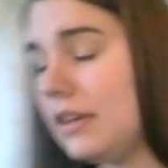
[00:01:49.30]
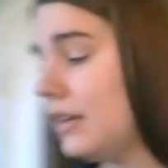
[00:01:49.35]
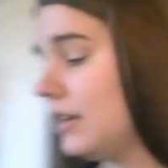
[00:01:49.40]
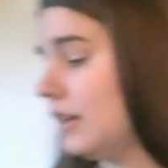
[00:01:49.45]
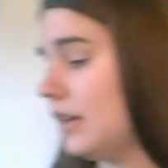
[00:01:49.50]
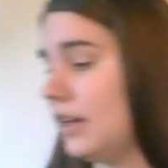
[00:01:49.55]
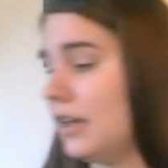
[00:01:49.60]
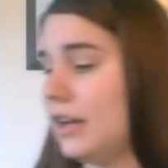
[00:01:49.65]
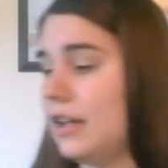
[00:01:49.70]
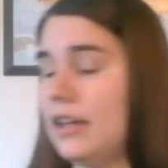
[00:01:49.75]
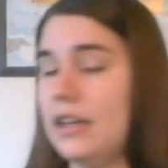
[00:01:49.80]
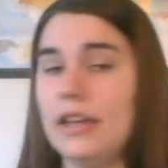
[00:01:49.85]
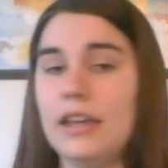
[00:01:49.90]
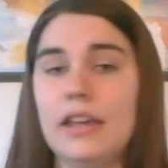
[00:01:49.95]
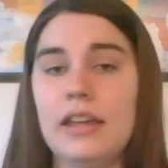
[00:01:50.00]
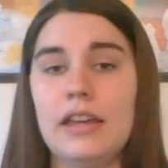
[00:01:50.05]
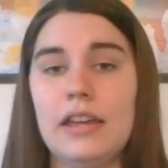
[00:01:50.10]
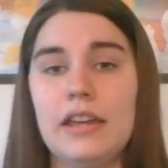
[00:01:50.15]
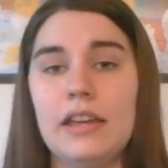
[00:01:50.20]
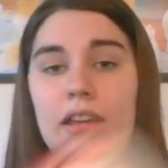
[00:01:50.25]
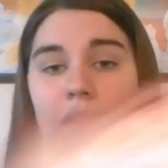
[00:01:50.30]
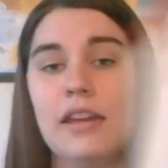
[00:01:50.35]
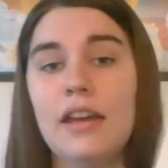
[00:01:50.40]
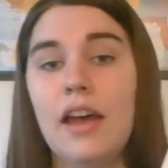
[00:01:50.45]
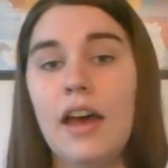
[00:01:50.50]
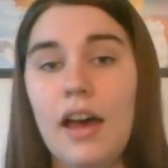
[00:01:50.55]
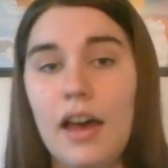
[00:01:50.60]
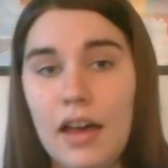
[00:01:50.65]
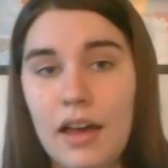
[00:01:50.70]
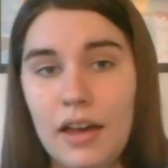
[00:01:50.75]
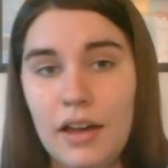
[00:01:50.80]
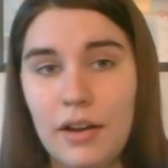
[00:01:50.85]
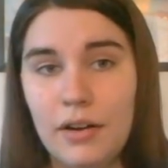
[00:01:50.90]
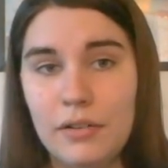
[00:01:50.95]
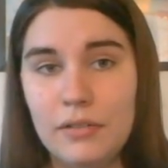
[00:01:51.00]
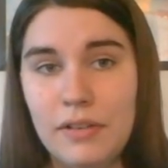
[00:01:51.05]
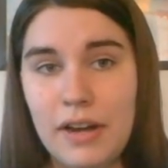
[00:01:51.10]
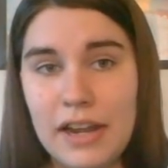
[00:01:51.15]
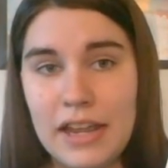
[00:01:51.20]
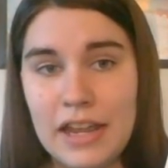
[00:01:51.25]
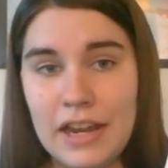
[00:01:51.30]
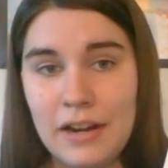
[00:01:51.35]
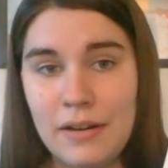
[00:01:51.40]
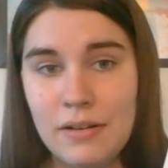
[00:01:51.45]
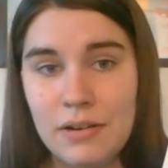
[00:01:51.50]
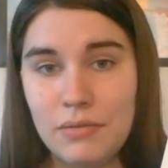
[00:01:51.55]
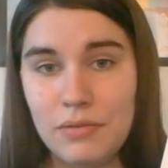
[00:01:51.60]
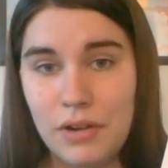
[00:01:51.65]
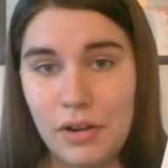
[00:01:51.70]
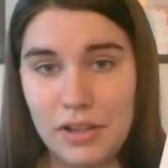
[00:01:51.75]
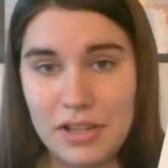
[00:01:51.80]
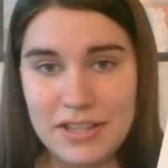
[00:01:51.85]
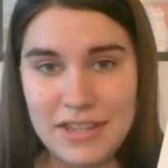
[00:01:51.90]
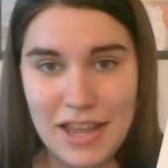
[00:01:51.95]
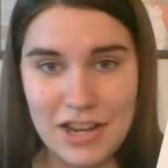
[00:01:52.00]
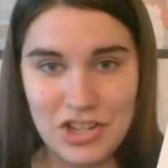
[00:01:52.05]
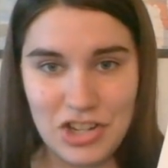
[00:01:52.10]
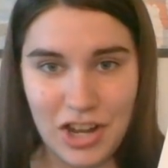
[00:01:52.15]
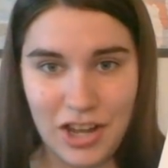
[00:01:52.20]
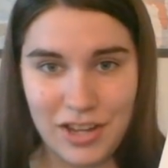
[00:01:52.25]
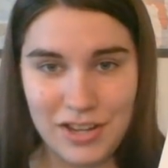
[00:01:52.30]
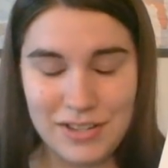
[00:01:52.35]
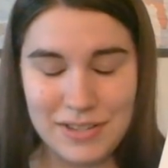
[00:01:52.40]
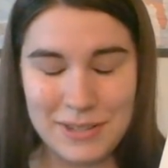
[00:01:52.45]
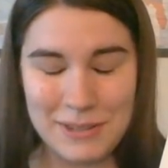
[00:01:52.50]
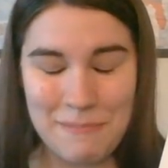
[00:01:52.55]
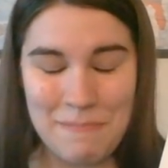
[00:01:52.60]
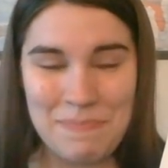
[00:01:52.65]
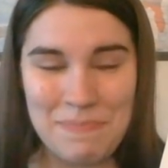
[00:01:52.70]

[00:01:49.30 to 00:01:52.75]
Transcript: get it right here, Riolis Hedgehogs.